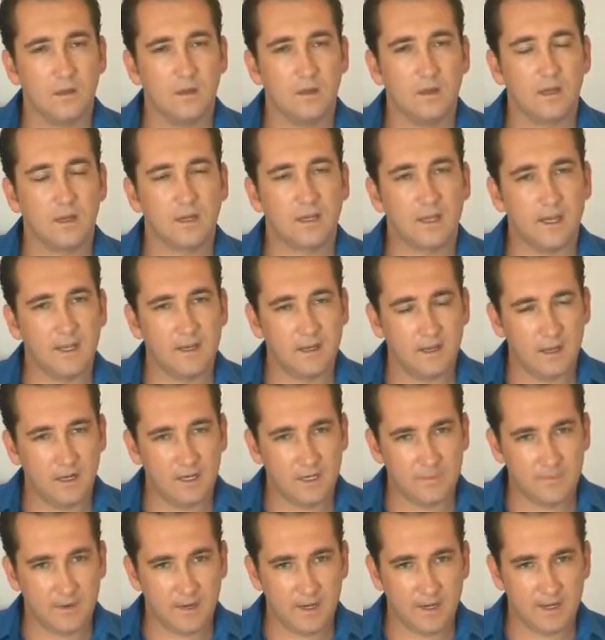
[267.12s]
Again,
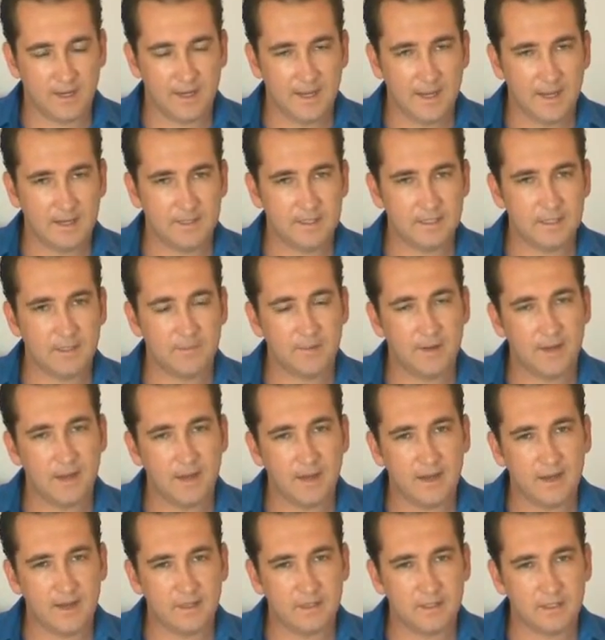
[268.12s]
only by accounting the
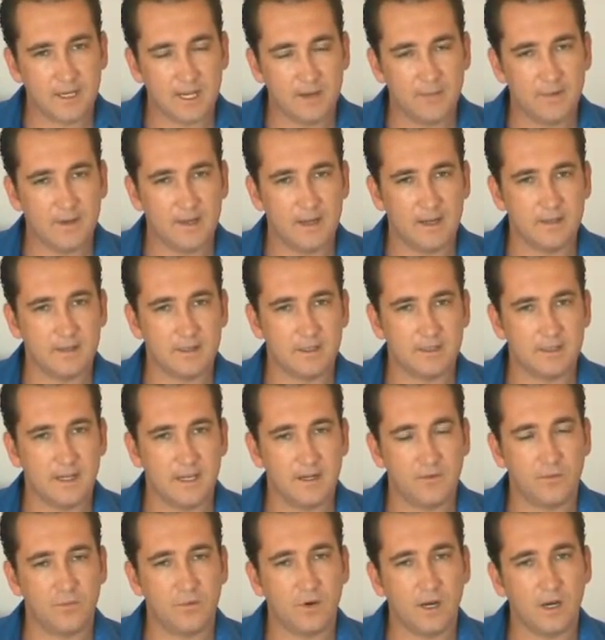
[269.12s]
past can we
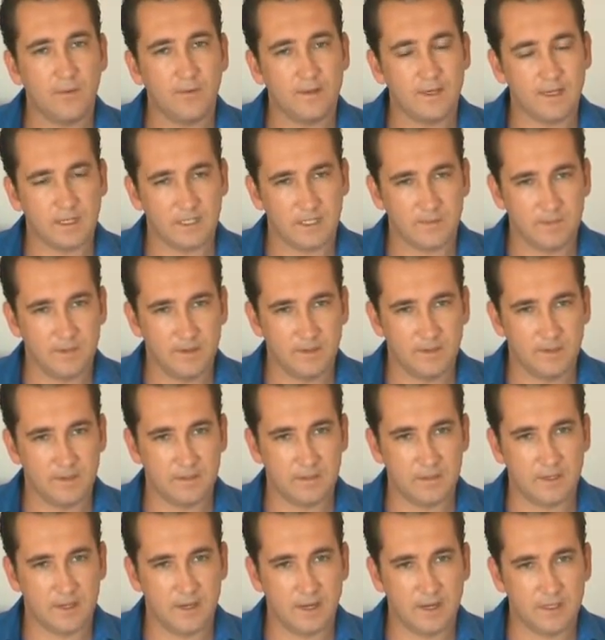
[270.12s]
understand why we
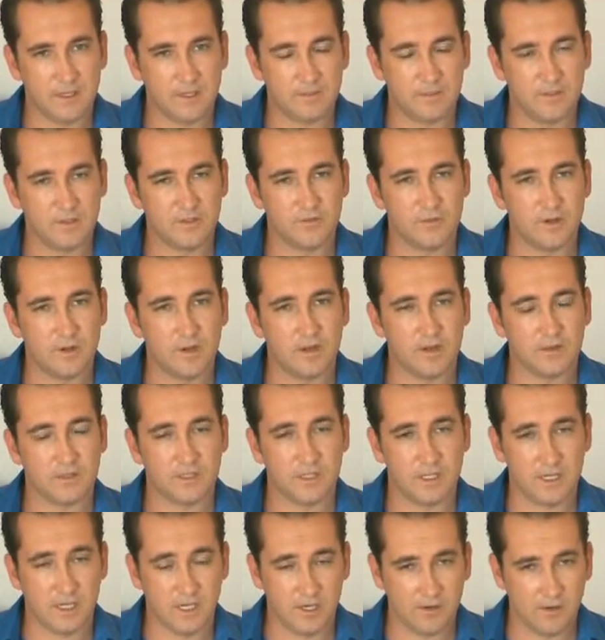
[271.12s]
experience hardship and trials
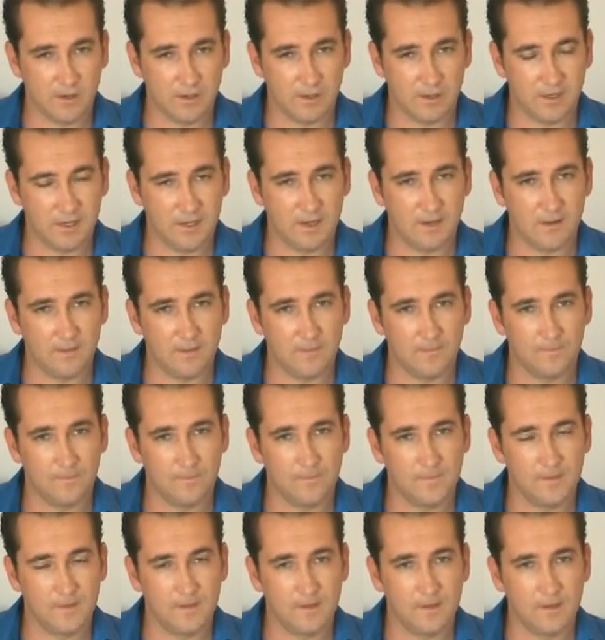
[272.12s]
here and now.
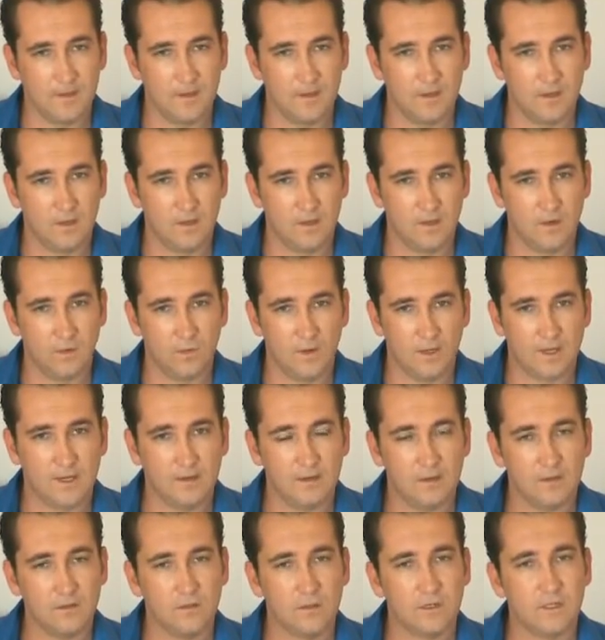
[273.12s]
We
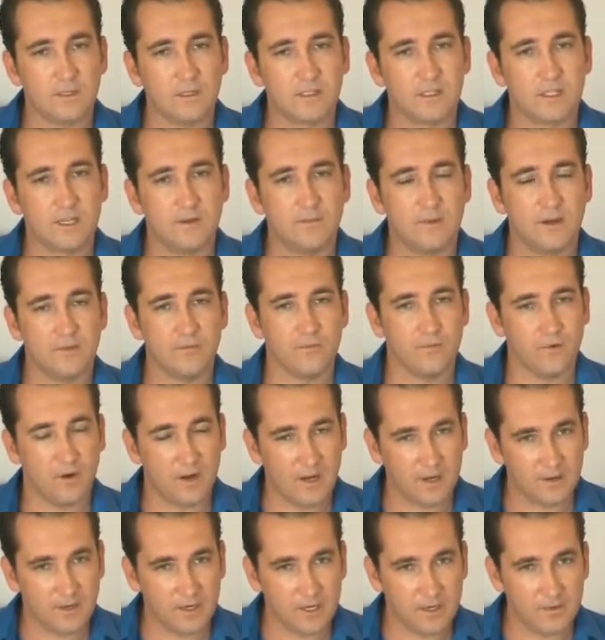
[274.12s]
cannot look at someone
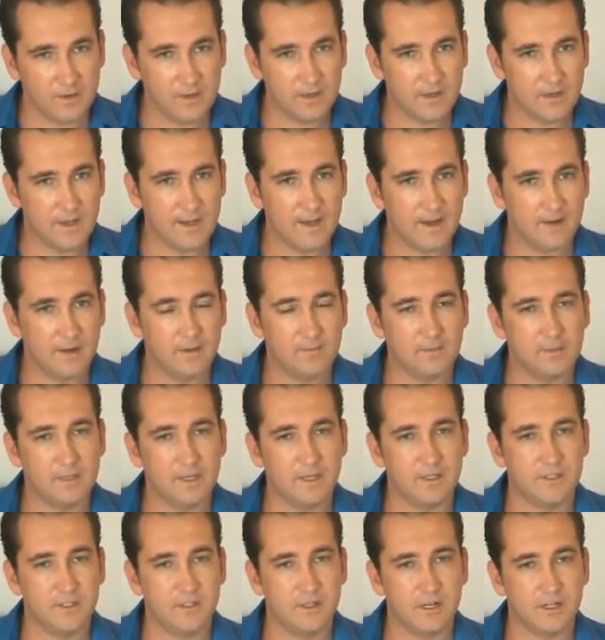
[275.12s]
right here and now and
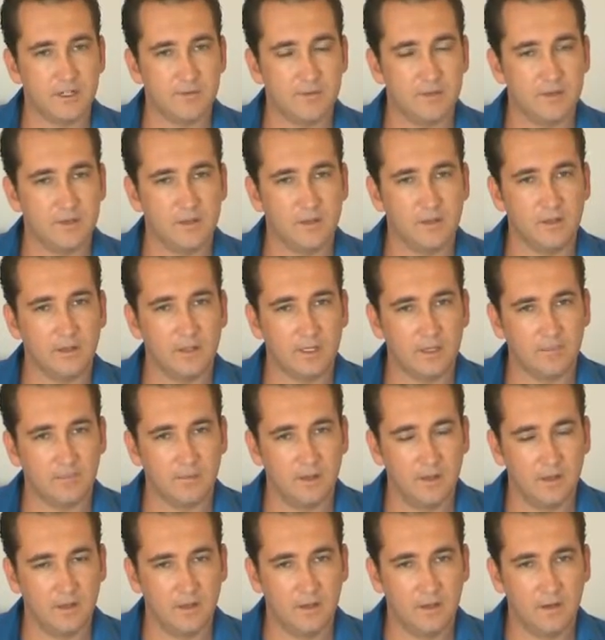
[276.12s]
place judgment on them
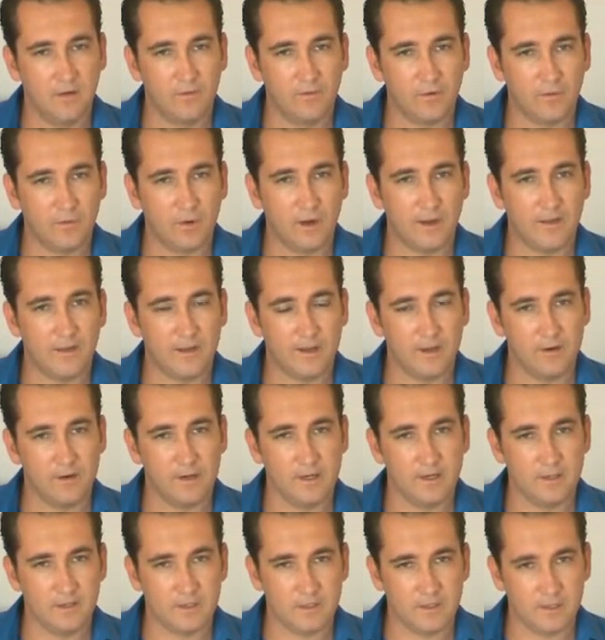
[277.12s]
for why they are
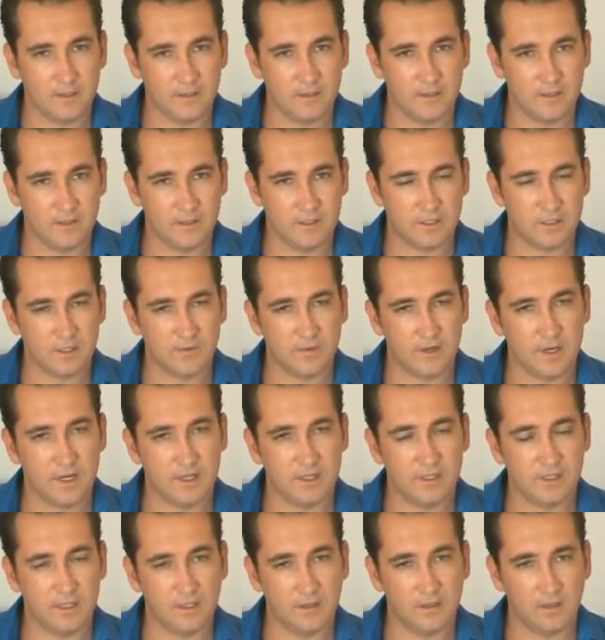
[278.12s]
in a certain
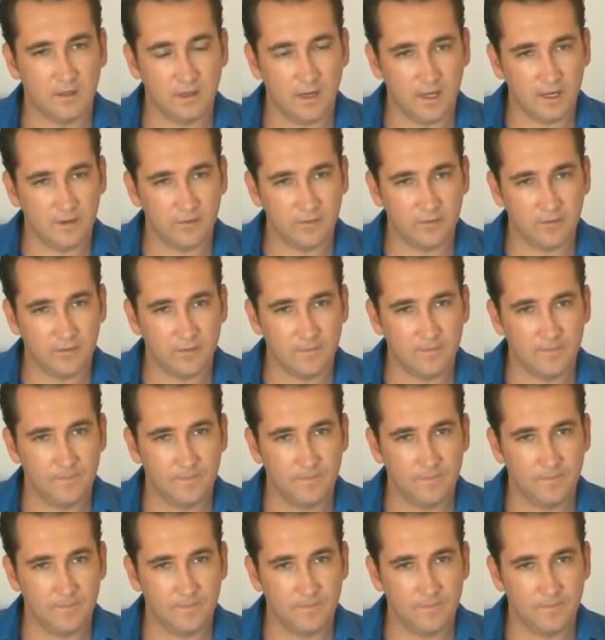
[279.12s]
situation in life.